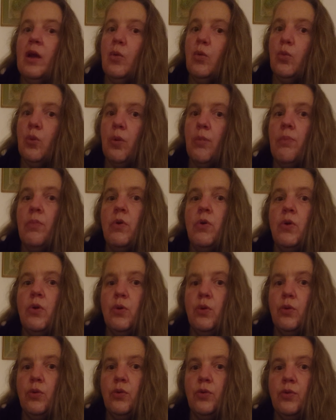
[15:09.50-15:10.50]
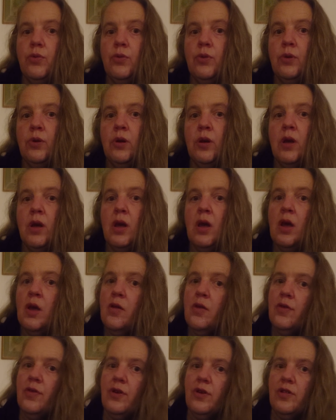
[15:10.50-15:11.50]
remove
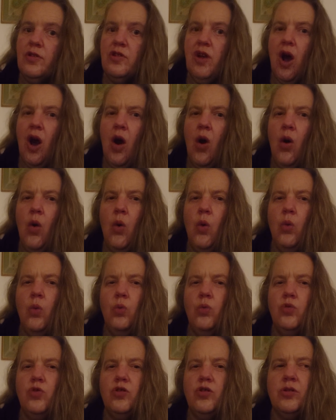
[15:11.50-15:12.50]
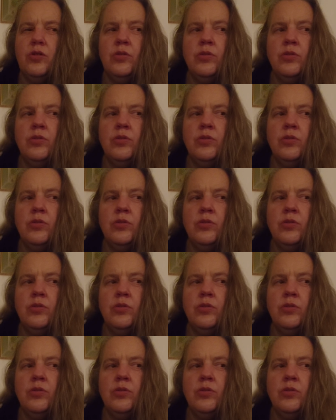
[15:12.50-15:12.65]
those old